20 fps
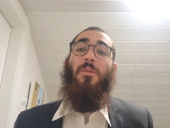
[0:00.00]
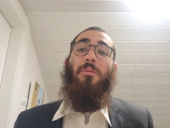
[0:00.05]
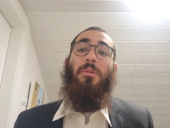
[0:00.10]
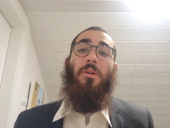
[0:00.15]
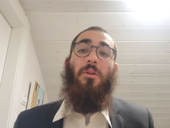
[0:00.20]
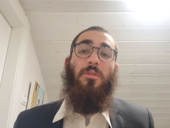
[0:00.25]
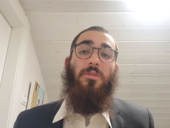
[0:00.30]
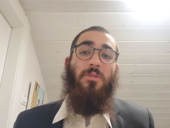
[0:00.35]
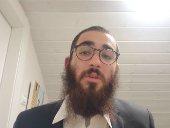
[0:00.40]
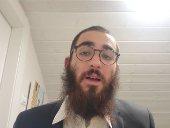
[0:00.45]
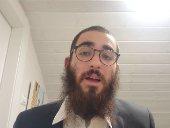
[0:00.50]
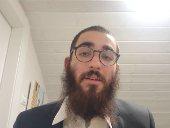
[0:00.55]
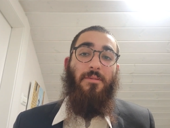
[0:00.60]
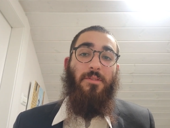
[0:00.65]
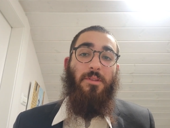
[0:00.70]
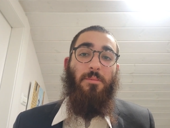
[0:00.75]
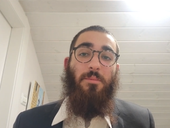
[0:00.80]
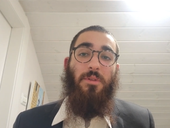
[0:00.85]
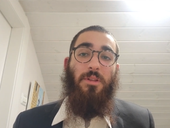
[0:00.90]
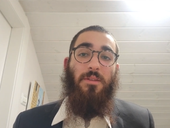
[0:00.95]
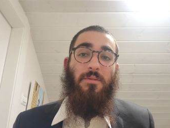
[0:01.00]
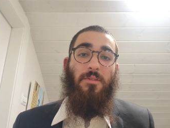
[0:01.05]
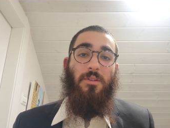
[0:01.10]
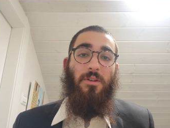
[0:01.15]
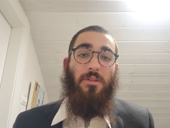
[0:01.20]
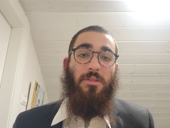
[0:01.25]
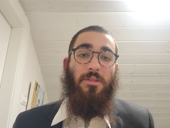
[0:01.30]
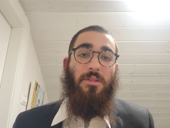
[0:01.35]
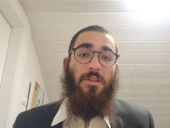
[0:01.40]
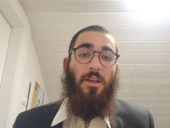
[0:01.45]
we also have to believe in
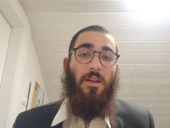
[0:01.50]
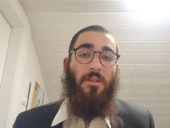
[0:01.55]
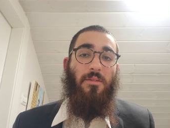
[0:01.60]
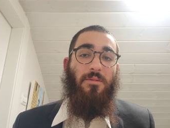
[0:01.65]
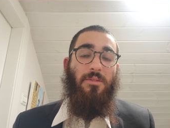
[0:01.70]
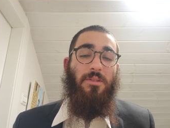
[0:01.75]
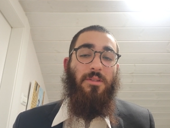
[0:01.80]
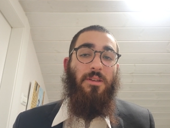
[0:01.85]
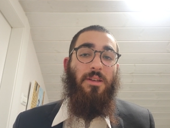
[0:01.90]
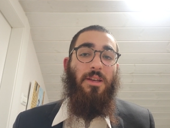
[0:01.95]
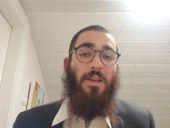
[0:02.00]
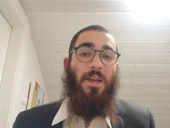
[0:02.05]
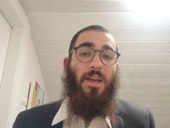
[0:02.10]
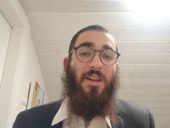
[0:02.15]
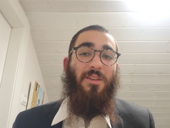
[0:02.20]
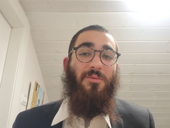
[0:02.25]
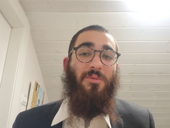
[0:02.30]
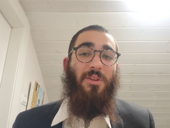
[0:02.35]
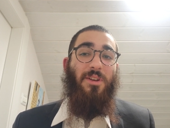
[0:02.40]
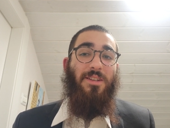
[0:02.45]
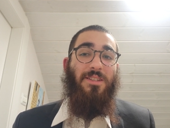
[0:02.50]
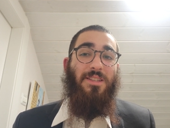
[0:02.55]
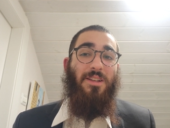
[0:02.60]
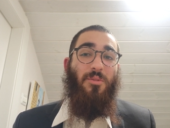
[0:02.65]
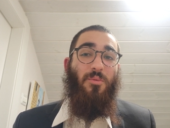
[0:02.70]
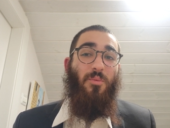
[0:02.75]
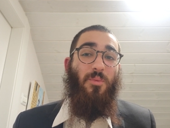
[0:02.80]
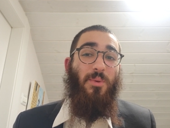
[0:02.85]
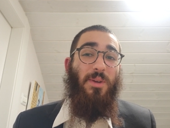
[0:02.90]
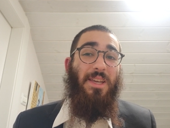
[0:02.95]
ourselves and realize
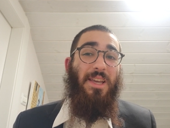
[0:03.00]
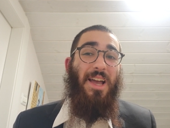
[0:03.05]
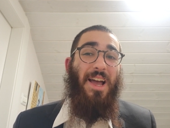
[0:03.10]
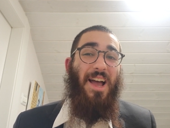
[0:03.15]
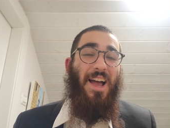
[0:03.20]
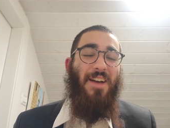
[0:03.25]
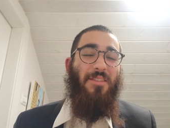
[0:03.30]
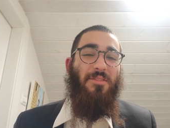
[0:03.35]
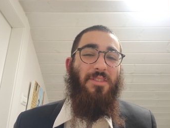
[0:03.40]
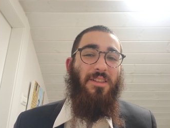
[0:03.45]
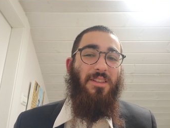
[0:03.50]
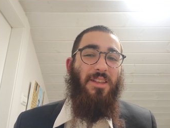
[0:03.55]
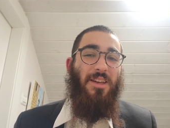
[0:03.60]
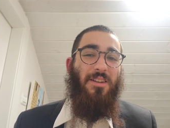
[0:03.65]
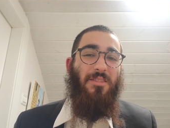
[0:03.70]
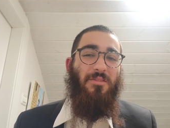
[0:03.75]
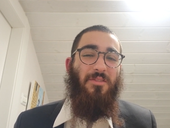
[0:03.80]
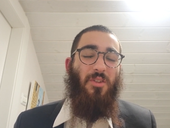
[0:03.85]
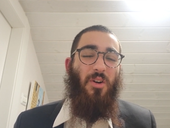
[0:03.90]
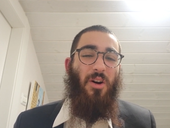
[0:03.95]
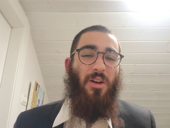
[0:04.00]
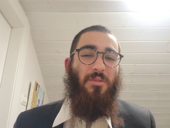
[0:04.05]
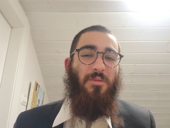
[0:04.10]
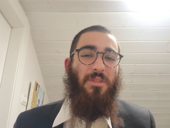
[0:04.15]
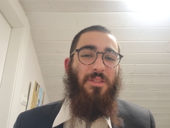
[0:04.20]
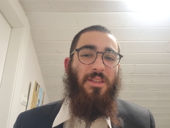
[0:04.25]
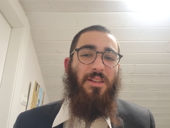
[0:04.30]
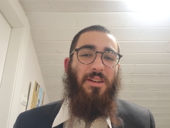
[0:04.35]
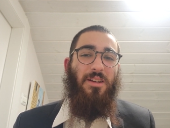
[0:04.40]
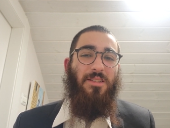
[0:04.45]
that we have the light of God
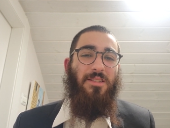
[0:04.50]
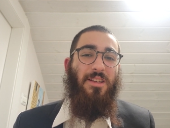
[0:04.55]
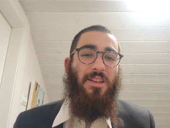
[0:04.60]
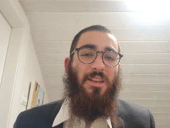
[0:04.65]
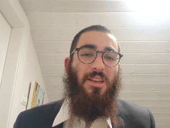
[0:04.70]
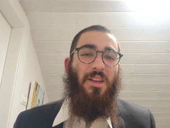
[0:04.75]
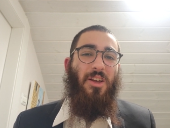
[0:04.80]
within us.